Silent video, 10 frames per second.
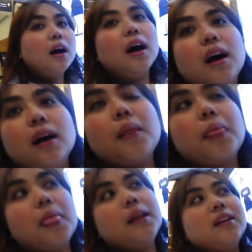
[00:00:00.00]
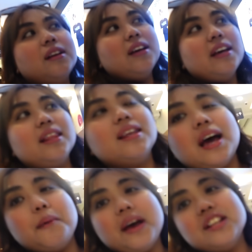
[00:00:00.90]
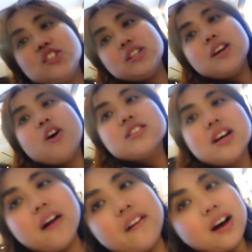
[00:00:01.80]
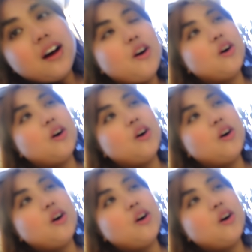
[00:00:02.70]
Either MNG or Zara